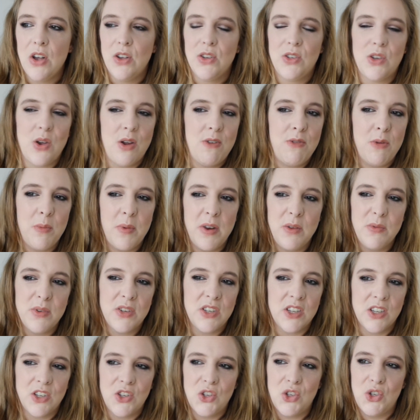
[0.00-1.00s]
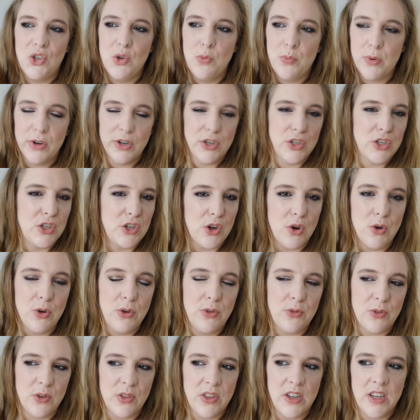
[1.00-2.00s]
so everybody was like super
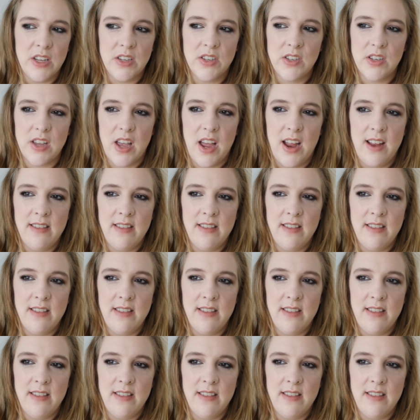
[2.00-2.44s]
stoked for this,